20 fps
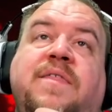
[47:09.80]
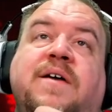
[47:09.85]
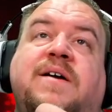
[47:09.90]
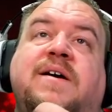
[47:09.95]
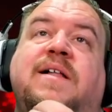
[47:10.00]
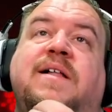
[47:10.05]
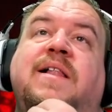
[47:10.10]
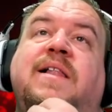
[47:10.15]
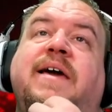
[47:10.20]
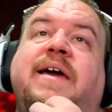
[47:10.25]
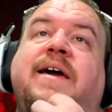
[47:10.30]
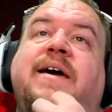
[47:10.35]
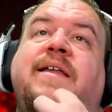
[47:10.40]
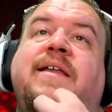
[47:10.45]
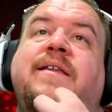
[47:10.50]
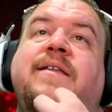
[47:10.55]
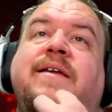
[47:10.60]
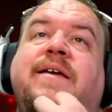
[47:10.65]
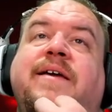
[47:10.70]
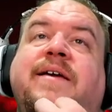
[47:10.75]
The
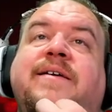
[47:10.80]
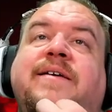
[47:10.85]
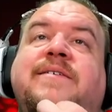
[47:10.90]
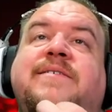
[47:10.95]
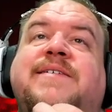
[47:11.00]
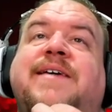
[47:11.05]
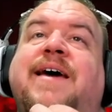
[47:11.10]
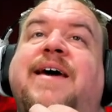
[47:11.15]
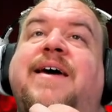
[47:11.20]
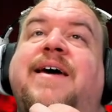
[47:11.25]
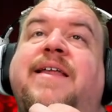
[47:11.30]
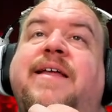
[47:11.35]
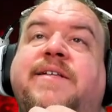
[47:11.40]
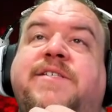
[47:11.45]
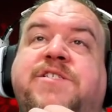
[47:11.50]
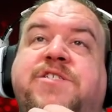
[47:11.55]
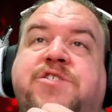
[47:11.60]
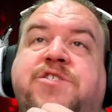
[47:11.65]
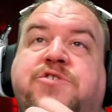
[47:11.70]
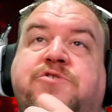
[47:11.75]
clan is at
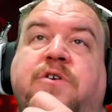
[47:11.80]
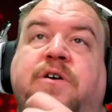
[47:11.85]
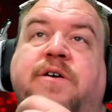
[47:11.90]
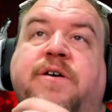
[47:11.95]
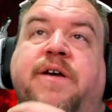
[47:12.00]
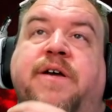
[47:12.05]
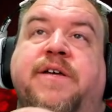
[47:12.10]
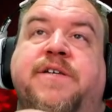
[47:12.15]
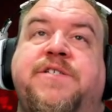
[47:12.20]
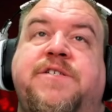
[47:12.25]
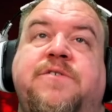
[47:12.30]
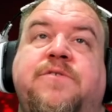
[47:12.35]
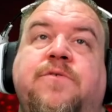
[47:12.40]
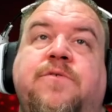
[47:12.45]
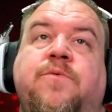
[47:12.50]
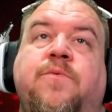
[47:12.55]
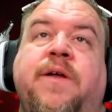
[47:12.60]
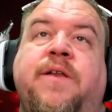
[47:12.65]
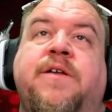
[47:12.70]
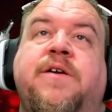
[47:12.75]
its strongest
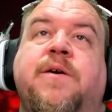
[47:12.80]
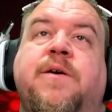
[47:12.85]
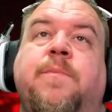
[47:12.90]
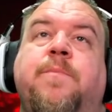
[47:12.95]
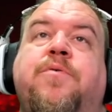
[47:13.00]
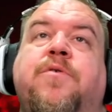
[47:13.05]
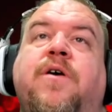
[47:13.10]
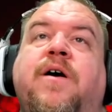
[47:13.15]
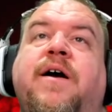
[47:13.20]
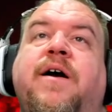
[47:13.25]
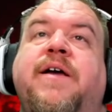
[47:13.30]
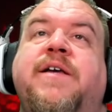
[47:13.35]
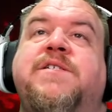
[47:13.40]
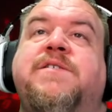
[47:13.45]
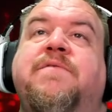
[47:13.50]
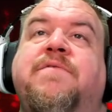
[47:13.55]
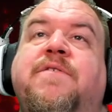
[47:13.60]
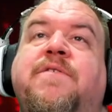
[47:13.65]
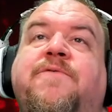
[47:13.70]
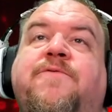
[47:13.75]
when
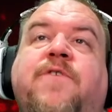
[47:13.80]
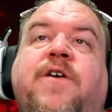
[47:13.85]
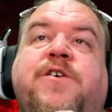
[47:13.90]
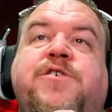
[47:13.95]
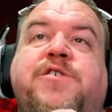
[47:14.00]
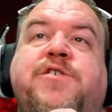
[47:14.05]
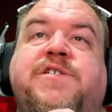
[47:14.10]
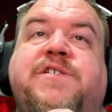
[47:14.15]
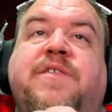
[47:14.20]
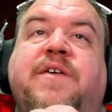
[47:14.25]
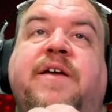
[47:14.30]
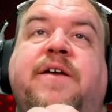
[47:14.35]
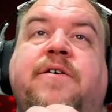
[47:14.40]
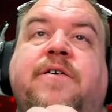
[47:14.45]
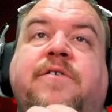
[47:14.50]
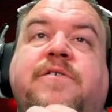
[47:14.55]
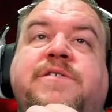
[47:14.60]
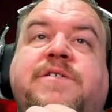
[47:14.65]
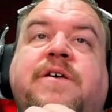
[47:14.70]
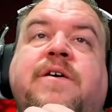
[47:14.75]
comprised of the freshest
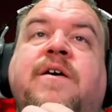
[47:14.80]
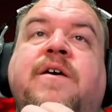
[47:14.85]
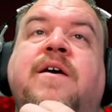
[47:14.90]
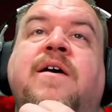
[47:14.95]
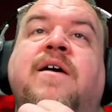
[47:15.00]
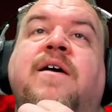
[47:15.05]
thinkers